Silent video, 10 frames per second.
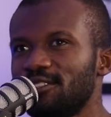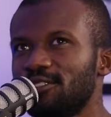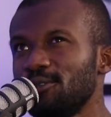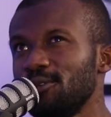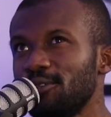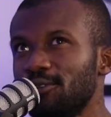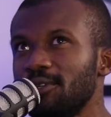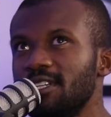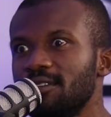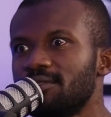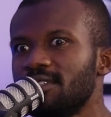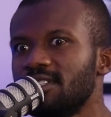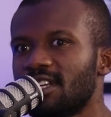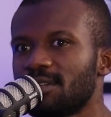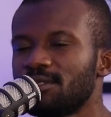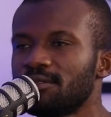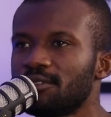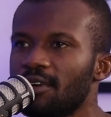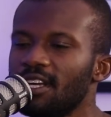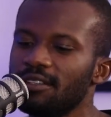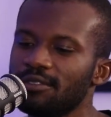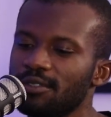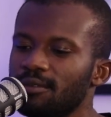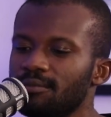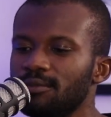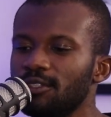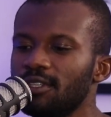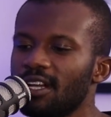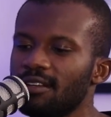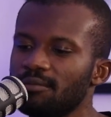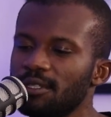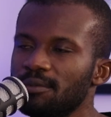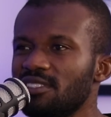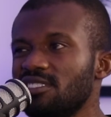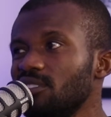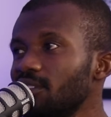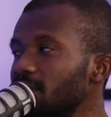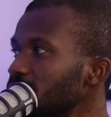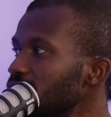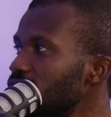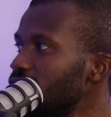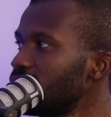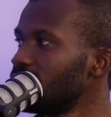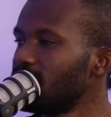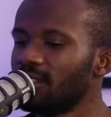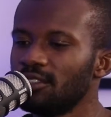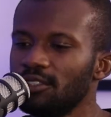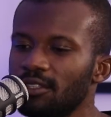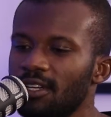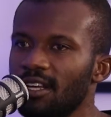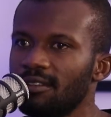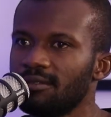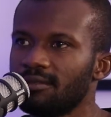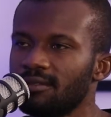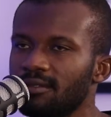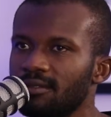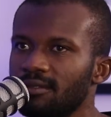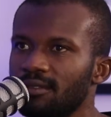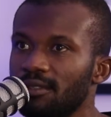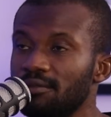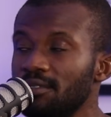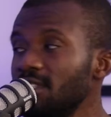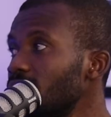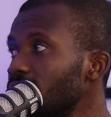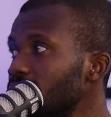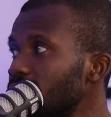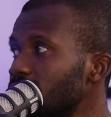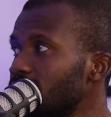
2 to 3 different types of creative. So you could have maybe a still image, you could have a video,